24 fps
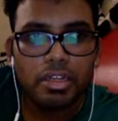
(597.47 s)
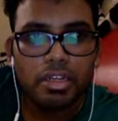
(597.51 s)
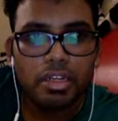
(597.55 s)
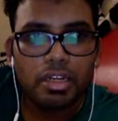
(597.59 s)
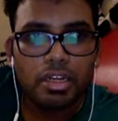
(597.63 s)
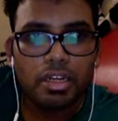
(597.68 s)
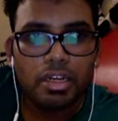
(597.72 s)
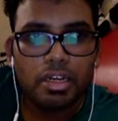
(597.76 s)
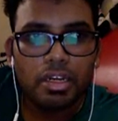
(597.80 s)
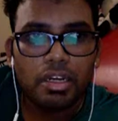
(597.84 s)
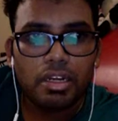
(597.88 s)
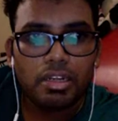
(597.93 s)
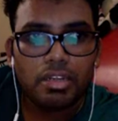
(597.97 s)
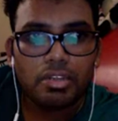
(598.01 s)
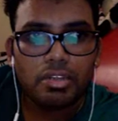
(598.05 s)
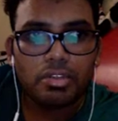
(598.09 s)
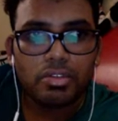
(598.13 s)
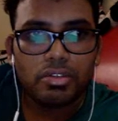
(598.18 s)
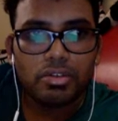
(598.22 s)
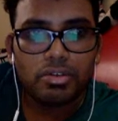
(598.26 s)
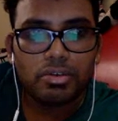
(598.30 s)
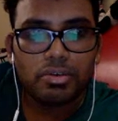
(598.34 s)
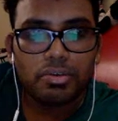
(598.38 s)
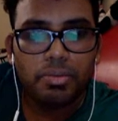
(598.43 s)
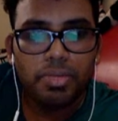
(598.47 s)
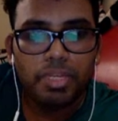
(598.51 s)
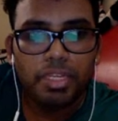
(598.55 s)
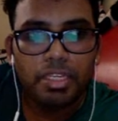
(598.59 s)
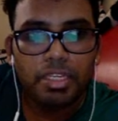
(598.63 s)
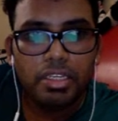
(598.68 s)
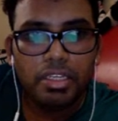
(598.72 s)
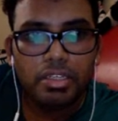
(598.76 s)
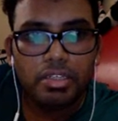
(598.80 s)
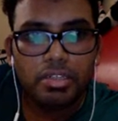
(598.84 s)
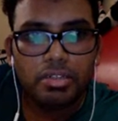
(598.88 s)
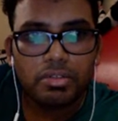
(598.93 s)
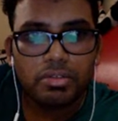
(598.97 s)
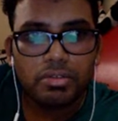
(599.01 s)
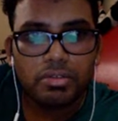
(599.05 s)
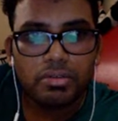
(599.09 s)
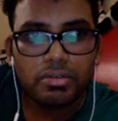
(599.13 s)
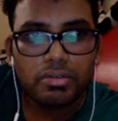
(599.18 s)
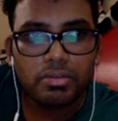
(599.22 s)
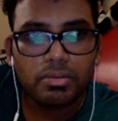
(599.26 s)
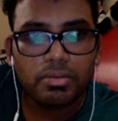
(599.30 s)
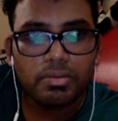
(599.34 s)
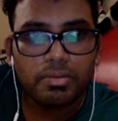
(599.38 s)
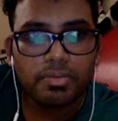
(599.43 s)
So we need
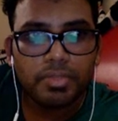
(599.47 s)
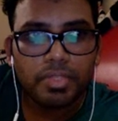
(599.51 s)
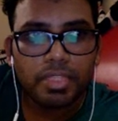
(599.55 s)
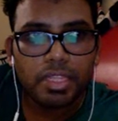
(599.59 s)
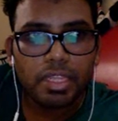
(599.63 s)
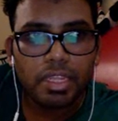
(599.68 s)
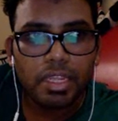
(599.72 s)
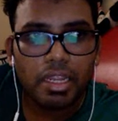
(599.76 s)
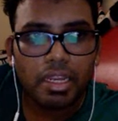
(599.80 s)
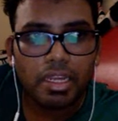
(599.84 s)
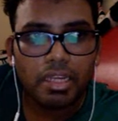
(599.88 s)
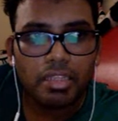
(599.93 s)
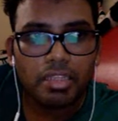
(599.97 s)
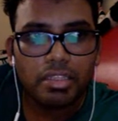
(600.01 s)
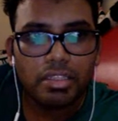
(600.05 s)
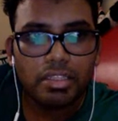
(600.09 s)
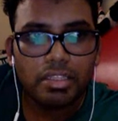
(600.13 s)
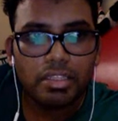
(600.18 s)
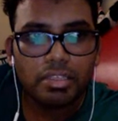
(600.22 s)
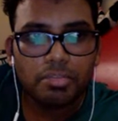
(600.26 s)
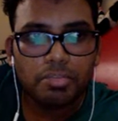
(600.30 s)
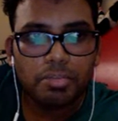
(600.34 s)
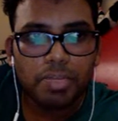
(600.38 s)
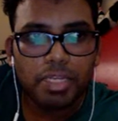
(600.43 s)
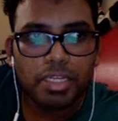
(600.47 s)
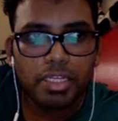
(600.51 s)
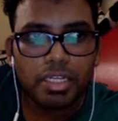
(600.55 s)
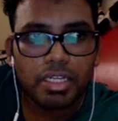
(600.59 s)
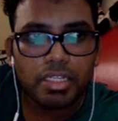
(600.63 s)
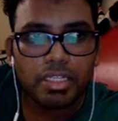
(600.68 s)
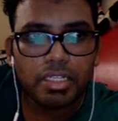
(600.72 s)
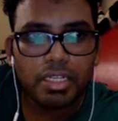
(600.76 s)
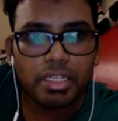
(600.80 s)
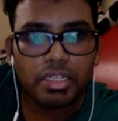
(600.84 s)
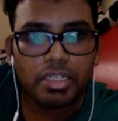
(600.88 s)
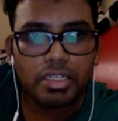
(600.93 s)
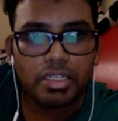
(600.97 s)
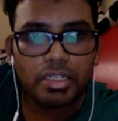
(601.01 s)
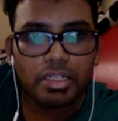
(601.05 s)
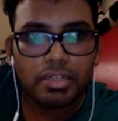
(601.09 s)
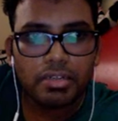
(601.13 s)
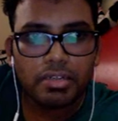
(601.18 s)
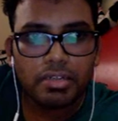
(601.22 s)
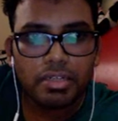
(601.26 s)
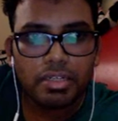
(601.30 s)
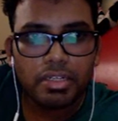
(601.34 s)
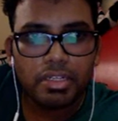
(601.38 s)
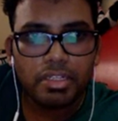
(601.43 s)
to add this metadata
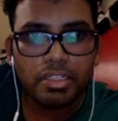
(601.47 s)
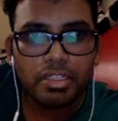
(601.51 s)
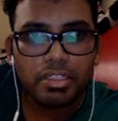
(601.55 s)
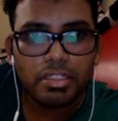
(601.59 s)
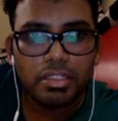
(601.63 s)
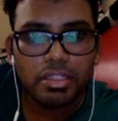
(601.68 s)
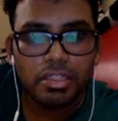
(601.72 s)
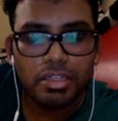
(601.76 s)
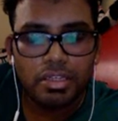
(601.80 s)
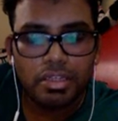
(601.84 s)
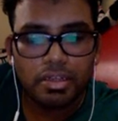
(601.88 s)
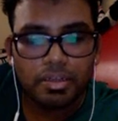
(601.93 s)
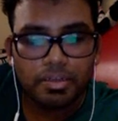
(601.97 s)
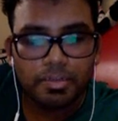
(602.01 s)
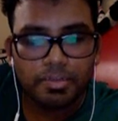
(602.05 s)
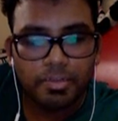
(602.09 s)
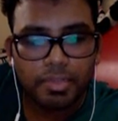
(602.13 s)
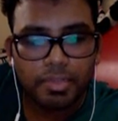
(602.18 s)
in the